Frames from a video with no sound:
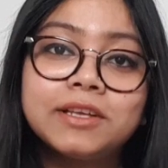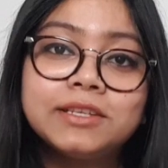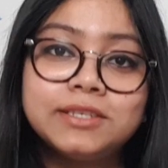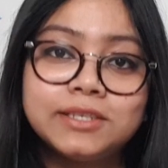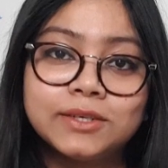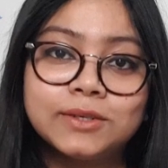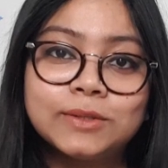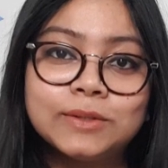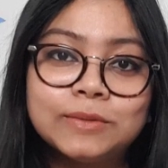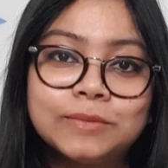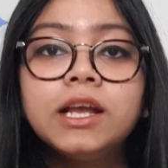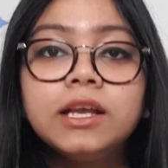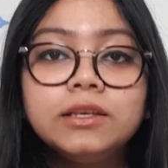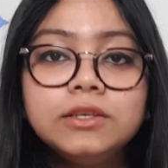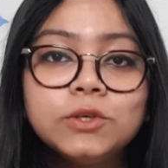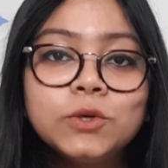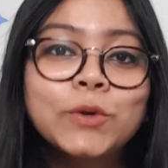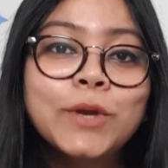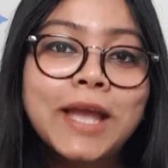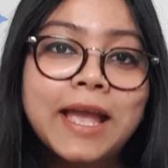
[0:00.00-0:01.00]
deal.
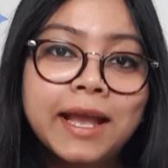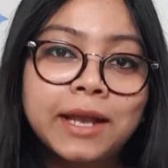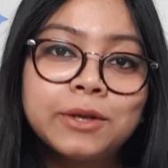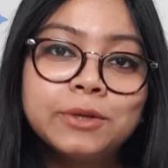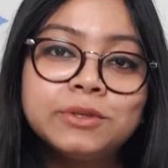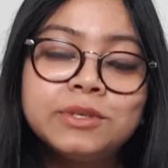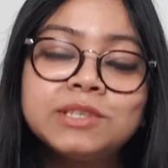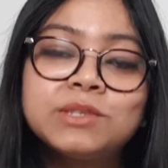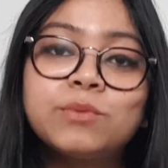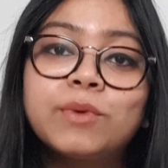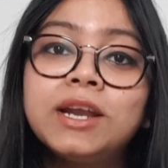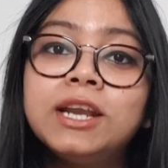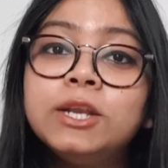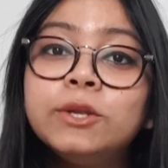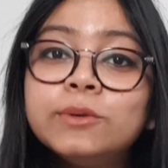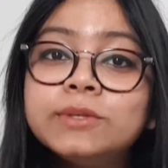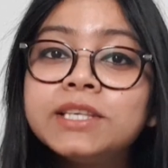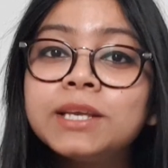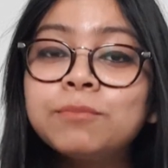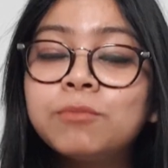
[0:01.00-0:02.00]
UK equities were
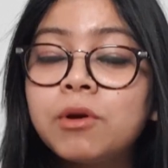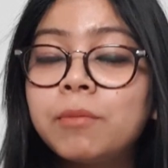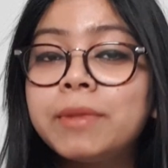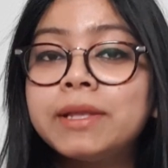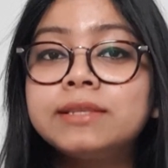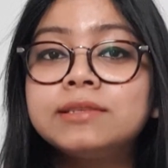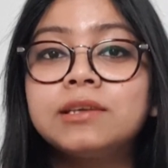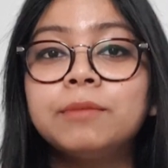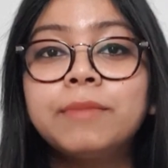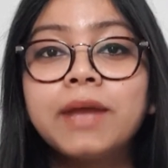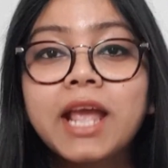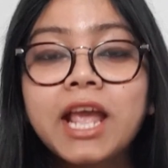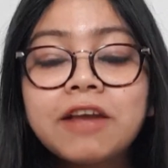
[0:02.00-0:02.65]
losing momentum